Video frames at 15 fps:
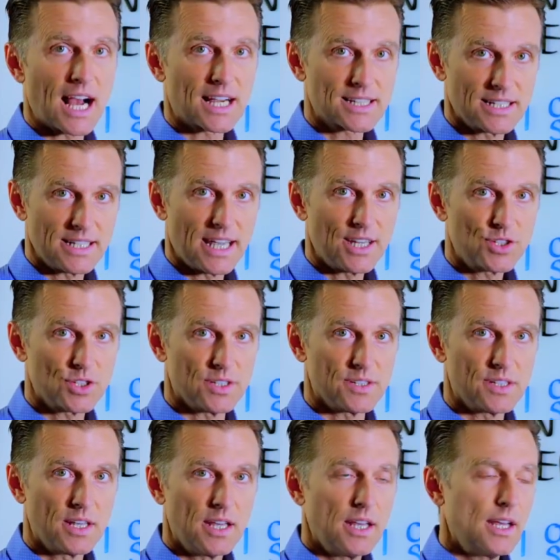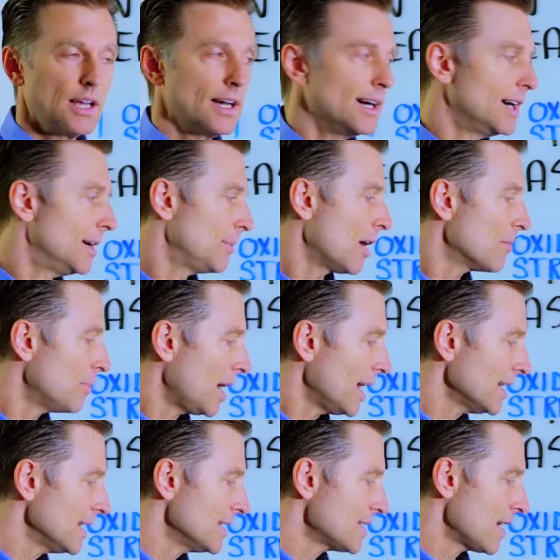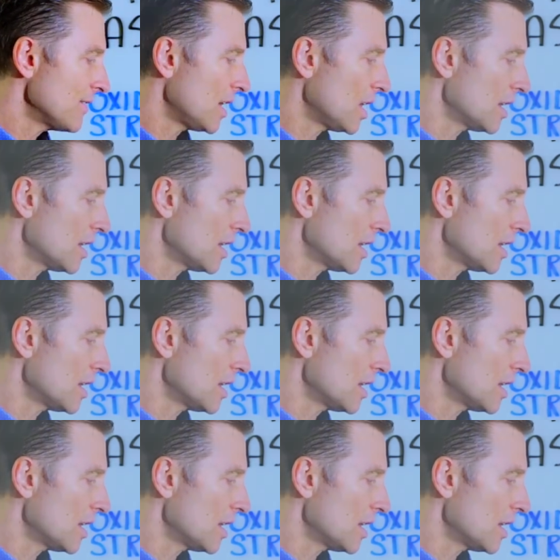oxidation. Our bodies have a